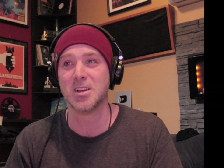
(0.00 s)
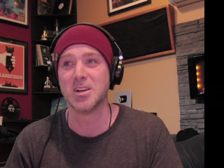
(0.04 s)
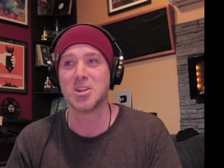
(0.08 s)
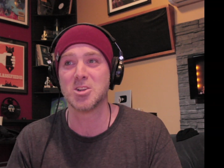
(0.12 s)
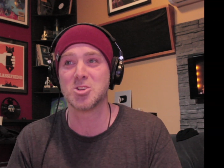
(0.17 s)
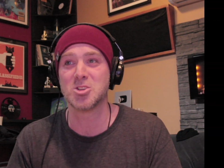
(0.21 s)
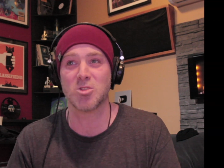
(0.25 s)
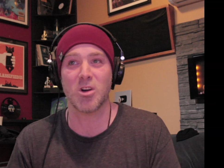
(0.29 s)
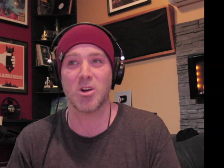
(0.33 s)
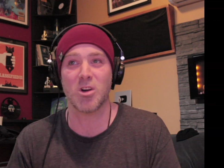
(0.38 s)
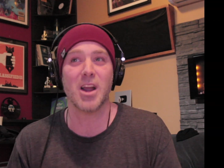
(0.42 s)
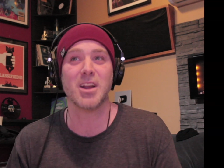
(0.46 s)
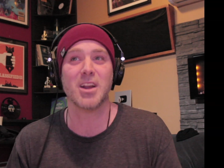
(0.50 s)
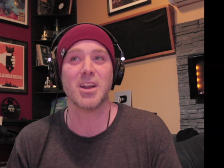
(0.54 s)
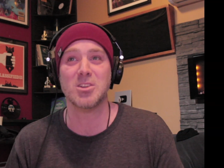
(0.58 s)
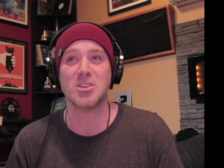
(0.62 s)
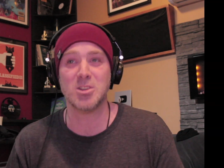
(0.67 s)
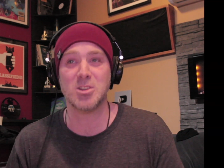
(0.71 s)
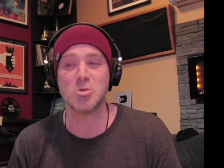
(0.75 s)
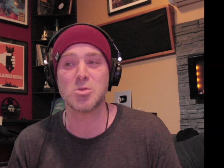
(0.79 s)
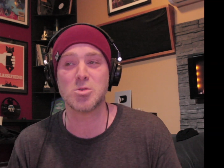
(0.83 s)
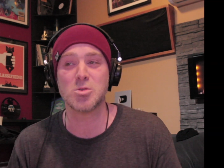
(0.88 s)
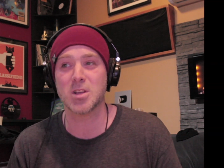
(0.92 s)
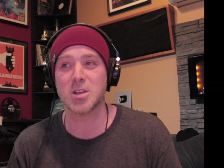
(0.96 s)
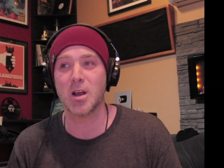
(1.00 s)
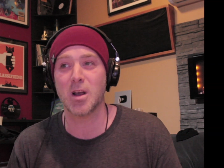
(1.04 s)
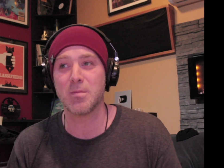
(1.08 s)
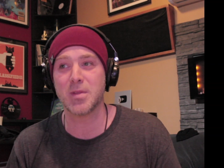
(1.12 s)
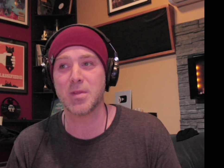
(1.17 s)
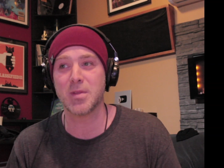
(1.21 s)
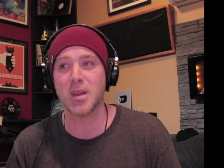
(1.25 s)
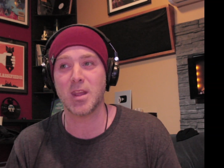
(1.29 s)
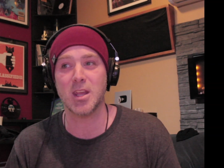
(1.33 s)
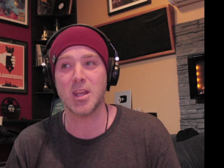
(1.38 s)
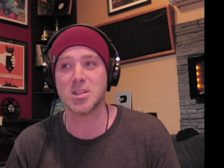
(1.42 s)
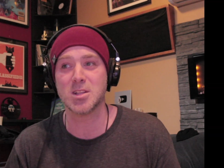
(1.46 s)
trying to do
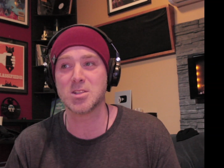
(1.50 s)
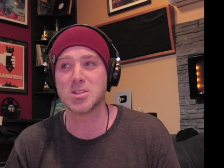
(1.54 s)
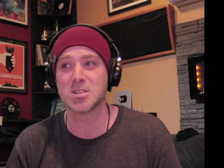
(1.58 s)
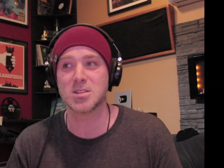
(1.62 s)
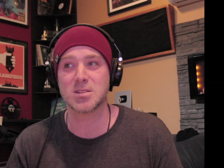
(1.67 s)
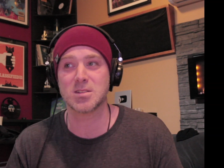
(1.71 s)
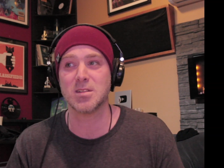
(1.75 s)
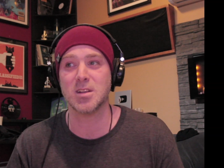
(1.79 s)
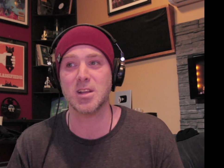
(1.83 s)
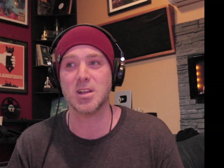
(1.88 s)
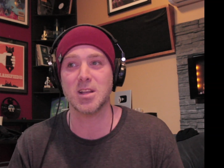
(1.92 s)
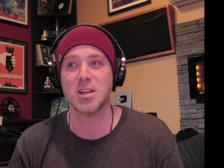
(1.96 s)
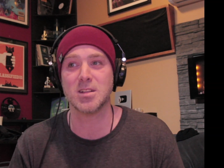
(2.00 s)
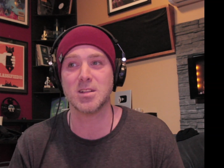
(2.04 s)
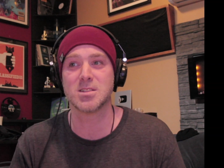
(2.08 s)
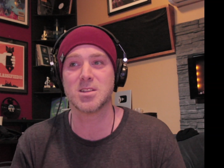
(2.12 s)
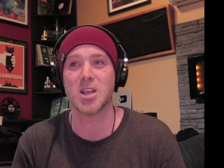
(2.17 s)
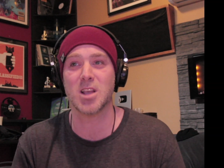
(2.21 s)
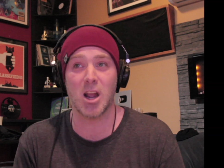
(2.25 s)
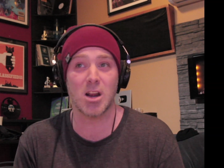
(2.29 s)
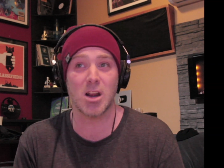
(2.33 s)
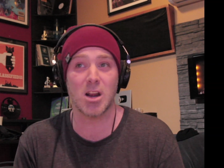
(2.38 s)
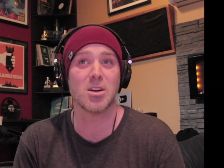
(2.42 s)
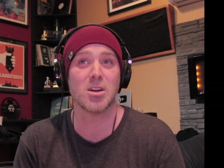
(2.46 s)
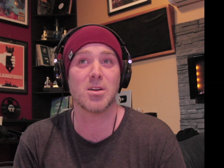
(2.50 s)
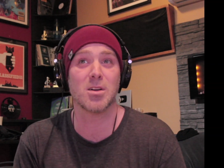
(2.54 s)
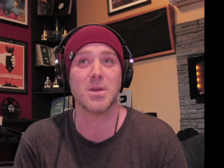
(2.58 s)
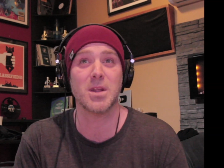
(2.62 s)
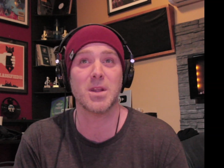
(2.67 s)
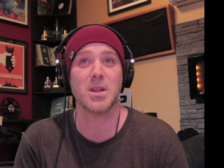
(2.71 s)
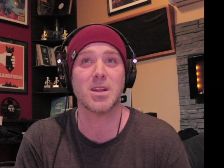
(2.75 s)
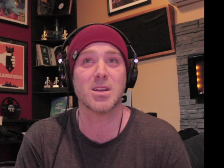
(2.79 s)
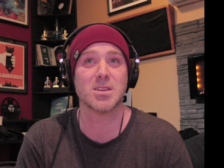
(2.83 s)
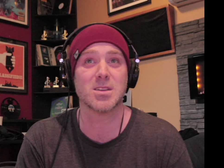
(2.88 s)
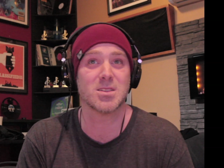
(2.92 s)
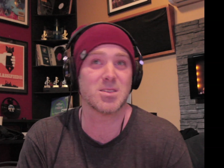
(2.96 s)
something, it's, it's hard on me
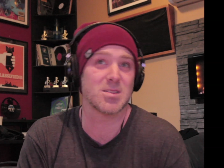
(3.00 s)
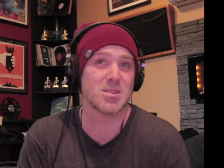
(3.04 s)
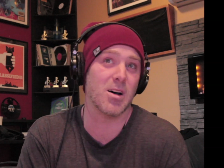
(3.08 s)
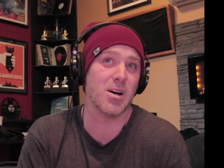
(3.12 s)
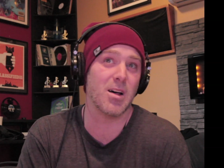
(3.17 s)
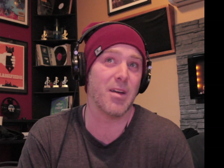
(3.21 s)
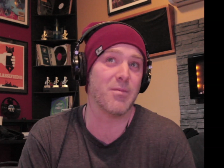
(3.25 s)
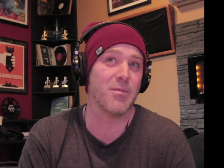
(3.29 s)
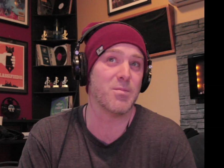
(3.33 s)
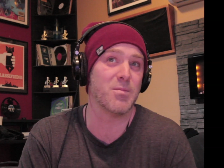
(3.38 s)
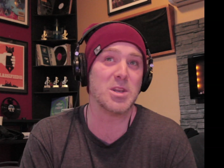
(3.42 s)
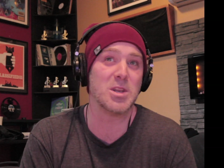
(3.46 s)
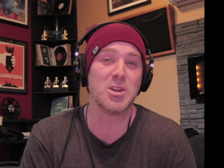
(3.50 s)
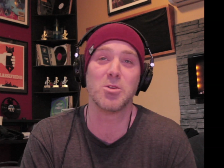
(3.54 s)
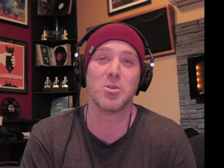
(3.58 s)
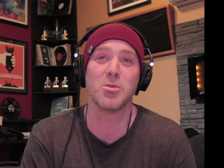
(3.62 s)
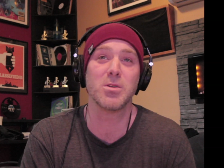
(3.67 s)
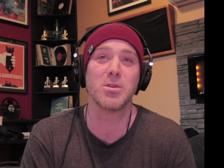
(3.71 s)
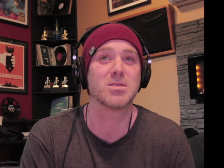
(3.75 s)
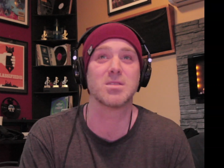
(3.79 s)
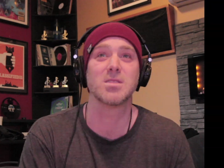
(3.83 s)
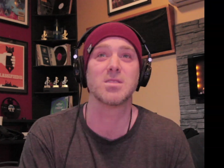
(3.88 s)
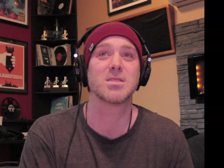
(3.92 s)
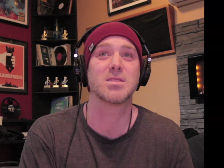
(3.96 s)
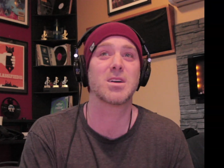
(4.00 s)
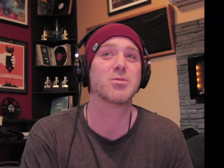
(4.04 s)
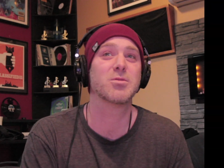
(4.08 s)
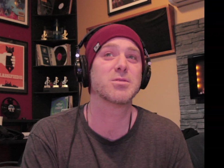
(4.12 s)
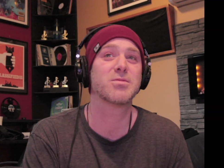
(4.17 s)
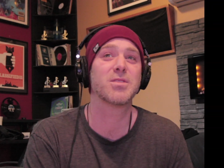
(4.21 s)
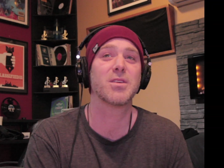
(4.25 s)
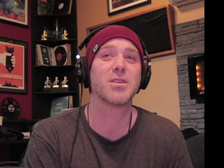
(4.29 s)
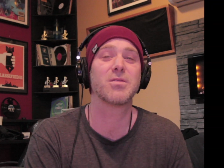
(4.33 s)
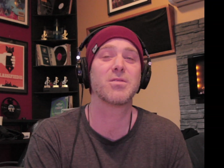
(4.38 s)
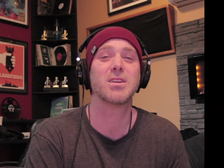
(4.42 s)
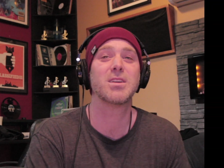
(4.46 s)
because it's all I've been doing since I was
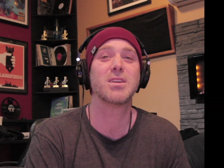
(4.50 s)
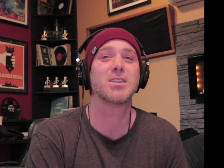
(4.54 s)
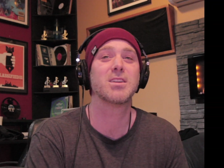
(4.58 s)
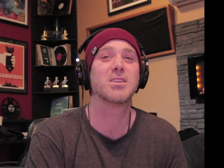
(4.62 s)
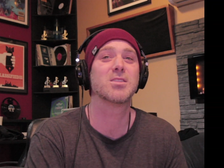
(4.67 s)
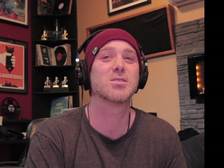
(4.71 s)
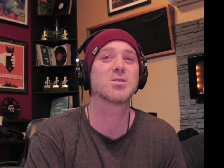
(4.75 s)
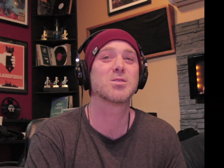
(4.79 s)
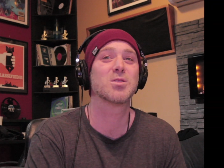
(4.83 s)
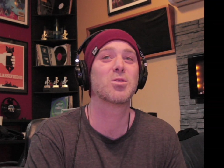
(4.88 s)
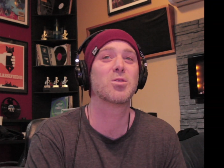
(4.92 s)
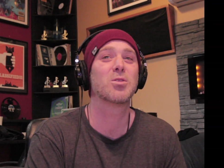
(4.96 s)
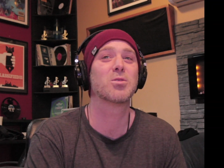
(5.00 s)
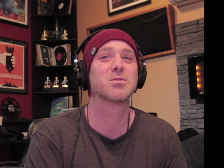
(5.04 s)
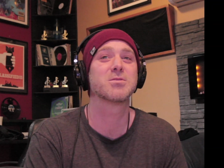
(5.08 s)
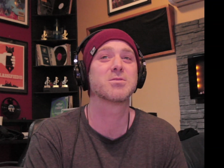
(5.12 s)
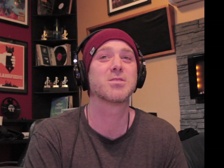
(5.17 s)
15 years old.